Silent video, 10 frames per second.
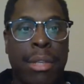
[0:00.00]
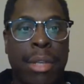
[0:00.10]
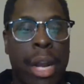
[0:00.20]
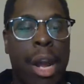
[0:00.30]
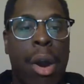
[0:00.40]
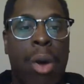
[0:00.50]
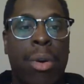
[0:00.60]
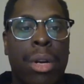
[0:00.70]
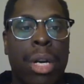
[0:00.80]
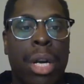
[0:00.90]
You
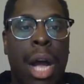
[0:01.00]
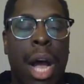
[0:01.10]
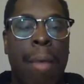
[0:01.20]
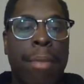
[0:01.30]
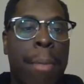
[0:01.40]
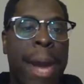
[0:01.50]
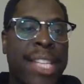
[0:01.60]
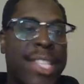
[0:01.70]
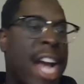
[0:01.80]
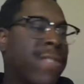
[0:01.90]
know,
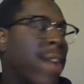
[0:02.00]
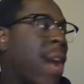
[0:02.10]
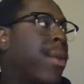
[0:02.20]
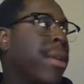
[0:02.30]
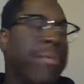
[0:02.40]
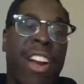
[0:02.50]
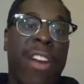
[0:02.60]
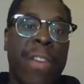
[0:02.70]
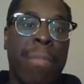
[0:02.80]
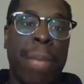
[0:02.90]
nobody's satisfied with,
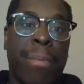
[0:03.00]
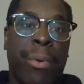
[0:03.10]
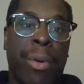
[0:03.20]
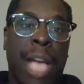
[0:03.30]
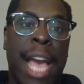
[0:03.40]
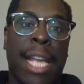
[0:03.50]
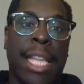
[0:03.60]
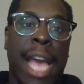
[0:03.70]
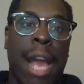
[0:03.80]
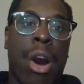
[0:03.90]
very few people like
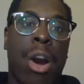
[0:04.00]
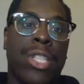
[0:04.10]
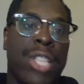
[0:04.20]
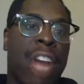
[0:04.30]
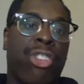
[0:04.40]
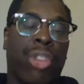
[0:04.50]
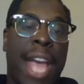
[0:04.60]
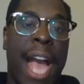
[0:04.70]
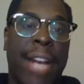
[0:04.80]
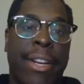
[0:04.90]
that are
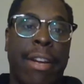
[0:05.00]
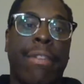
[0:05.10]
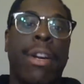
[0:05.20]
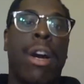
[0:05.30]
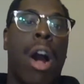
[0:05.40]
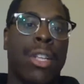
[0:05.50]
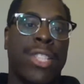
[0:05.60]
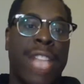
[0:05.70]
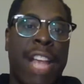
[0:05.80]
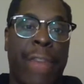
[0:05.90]
sexually active are
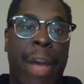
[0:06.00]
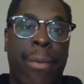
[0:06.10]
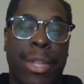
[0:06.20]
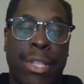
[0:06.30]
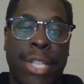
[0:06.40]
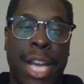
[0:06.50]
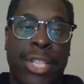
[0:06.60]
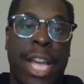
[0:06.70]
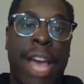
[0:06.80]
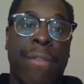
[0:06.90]
satisfied with their
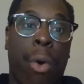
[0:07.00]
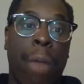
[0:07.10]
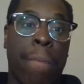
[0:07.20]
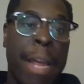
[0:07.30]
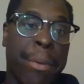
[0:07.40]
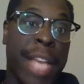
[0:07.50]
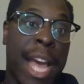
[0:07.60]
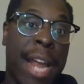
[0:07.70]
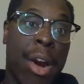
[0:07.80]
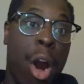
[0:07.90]
sex life, or people
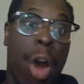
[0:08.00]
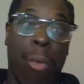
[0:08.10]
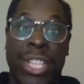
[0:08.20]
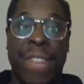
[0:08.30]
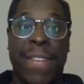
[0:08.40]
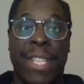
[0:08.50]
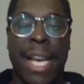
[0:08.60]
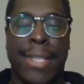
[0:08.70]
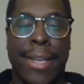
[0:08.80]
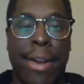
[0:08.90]
that aren't receiving
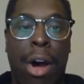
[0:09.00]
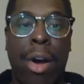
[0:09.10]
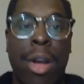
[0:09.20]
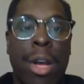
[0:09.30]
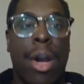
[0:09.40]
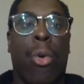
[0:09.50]
sex at all.